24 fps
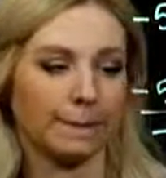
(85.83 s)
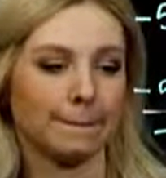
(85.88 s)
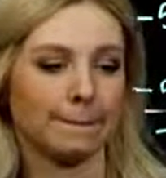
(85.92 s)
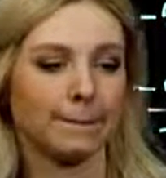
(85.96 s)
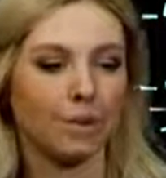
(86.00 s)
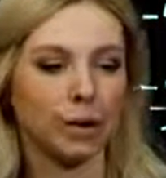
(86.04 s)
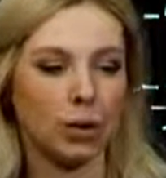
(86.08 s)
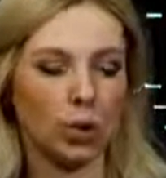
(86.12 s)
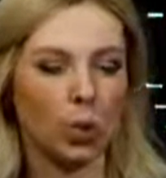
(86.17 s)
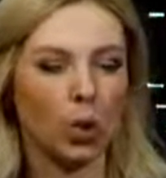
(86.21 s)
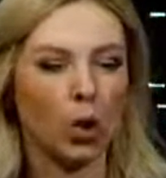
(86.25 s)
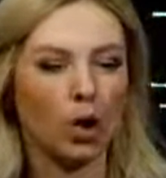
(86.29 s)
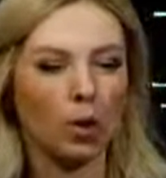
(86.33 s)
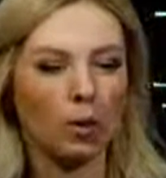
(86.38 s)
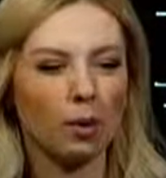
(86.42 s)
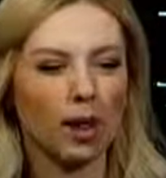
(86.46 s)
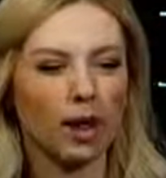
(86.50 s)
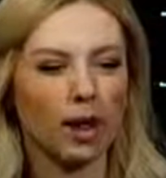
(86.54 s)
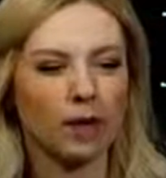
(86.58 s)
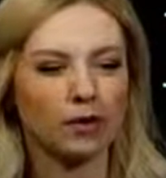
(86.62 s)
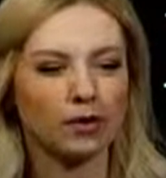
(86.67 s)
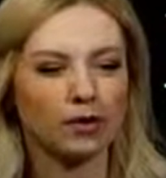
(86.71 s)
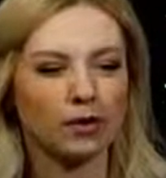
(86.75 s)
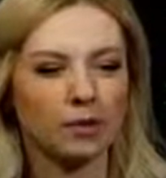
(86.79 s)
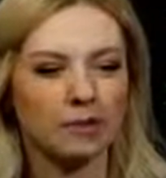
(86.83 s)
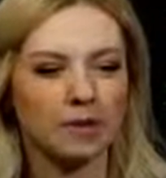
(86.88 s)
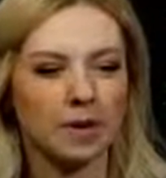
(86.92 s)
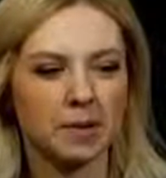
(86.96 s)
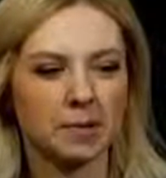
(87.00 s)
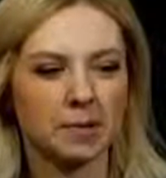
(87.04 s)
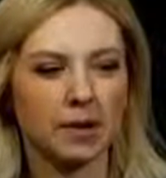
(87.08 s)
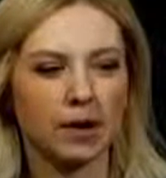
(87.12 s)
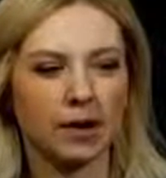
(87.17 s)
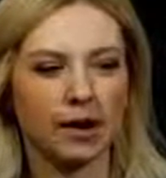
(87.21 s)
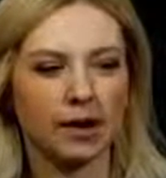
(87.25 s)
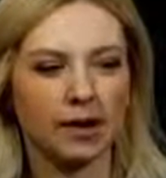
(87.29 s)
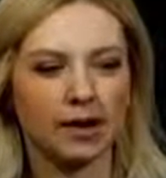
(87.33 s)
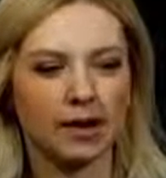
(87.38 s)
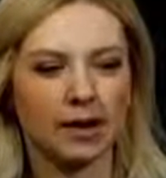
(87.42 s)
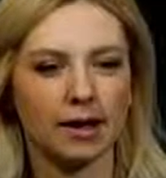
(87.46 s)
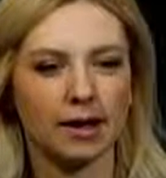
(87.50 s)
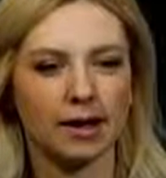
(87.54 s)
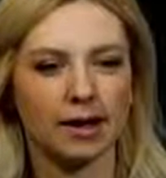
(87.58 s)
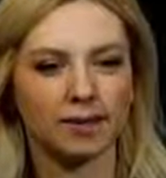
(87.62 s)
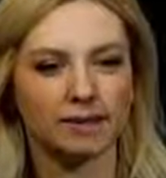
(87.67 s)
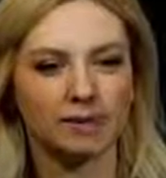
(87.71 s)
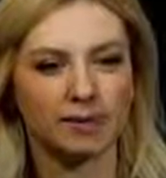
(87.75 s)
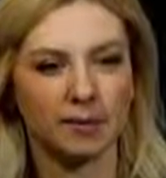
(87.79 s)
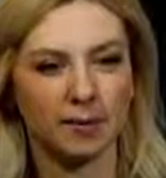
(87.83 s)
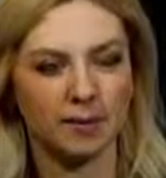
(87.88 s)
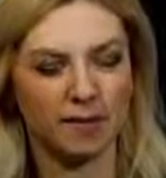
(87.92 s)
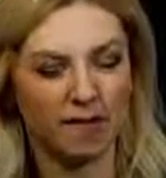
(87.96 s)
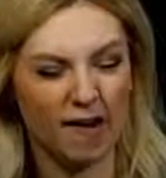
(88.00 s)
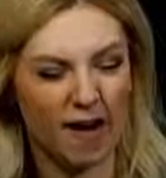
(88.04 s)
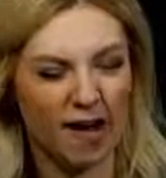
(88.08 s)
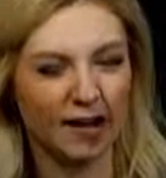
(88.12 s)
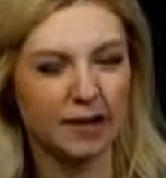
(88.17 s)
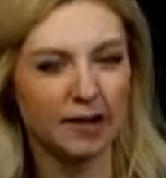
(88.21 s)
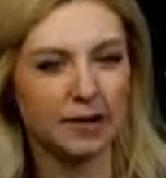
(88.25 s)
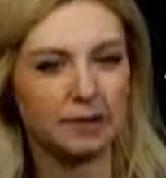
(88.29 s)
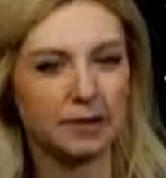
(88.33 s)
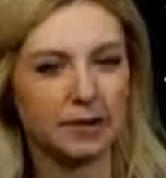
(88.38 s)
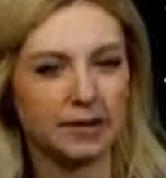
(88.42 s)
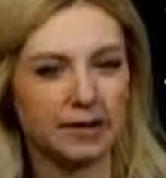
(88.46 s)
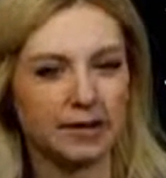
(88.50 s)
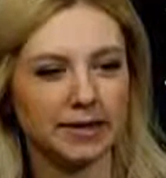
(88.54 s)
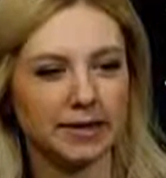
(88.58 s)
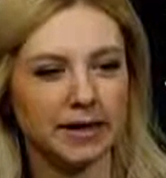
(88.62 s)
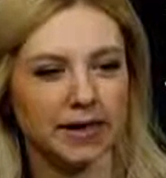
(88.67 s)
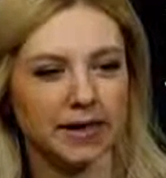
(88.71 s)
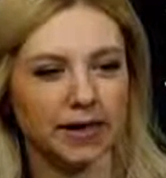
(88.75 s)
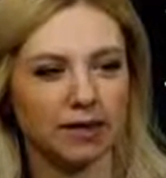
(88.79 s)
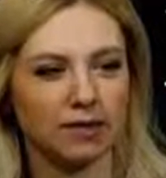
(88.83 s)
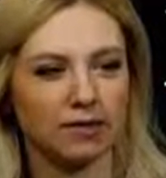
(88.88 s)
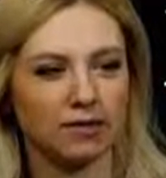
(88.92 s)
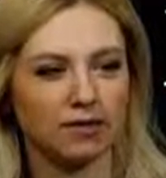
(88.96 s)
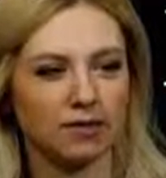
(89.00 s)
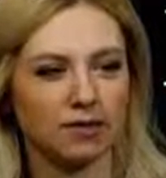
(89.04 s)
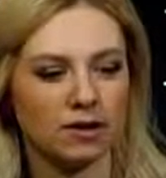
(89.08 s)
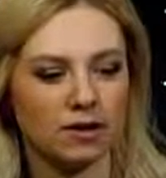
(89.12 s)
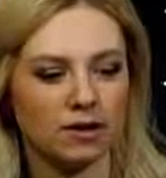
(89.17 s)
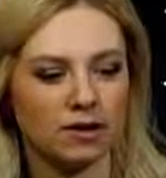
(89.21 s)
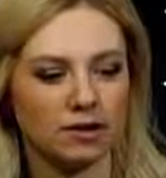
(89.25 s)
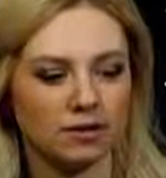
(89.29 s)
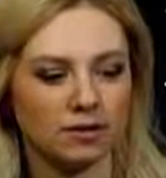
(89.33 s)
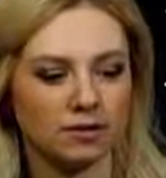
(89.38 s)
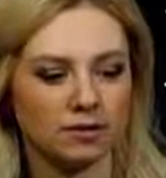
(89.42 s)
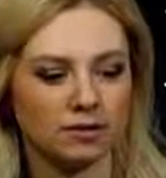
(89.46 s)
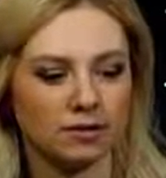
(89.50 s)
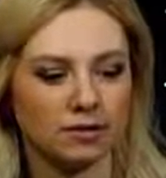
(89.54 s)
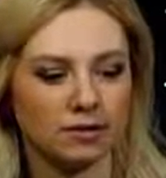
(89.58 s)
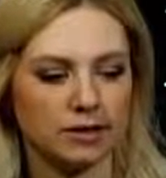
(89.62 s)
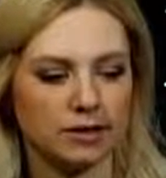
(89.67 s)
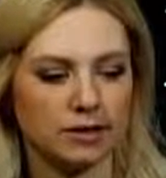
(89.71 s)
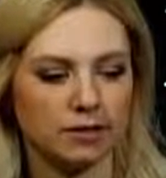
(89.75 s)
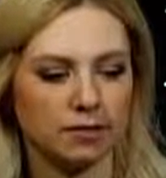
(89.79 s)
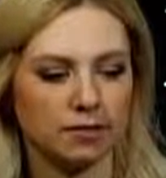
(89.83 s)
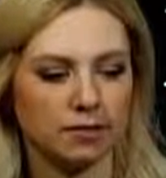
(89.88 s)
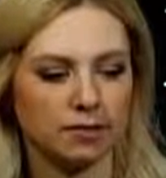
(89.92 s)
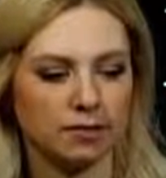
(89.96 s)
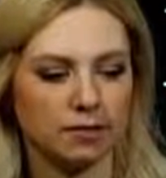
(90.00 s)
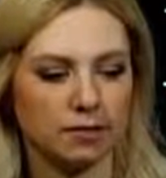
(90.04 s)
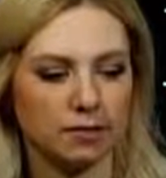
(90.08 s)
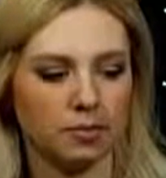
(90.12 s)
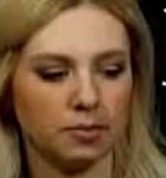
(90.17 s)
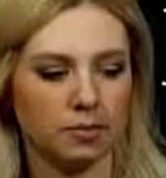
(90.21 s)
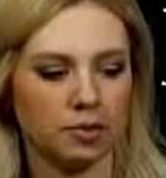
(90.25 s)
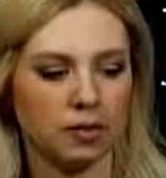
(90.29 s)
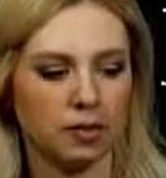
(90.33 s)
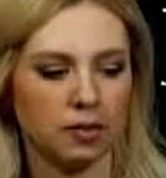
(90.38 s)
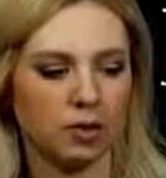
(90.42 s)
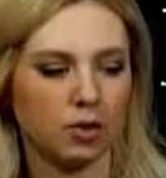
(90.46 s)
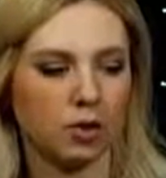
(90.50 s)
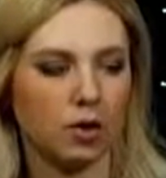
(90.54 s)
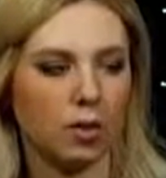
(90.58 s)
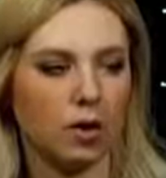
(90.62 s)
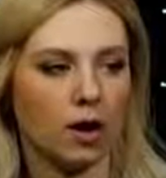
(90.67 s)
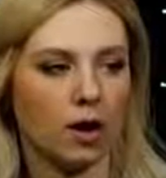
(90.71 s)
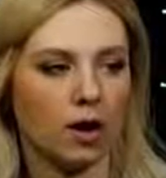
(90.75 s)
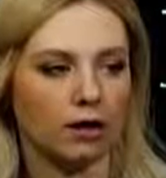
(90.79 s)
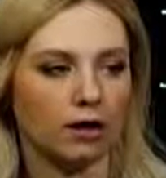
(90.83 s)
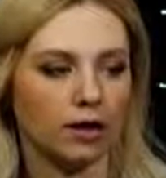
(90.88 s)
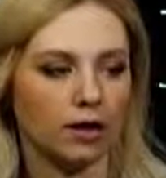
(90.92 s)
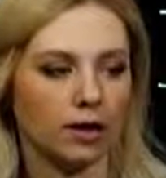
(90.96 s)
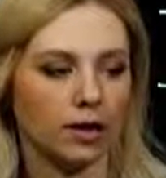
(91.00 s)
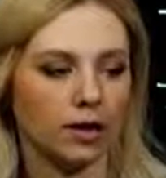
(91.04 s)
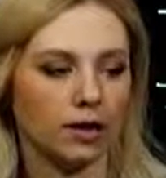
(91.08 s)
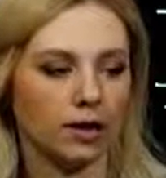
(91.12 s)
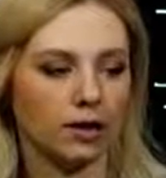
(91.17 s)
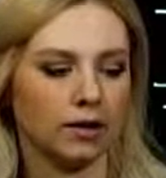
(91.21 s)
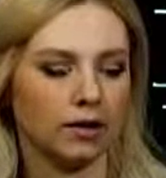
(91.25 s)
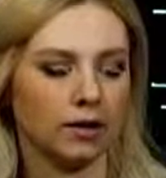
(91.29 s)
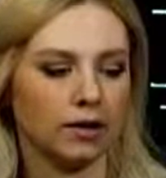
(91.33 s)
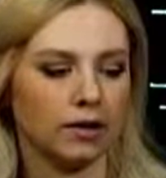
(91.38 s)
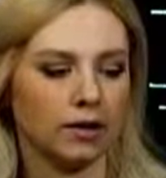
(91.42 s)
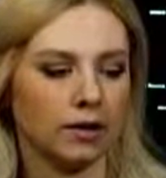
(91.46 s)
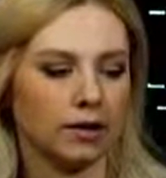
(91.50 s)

But what do I have to remember? I'm dividing by negative, so I need to flip the inequality.